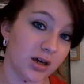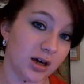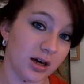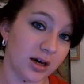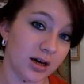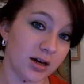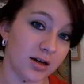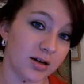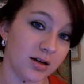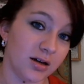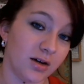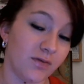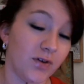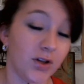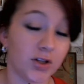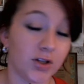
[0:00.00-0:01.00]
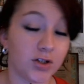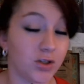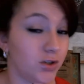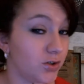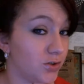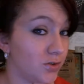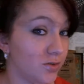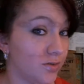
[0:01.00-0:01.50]
and I'll follow
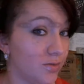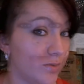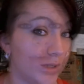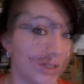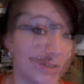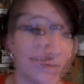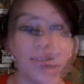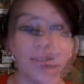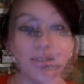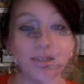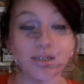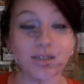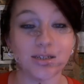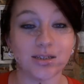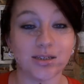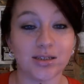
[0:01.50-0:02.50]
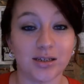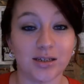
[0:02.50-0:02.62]
you at tweet each other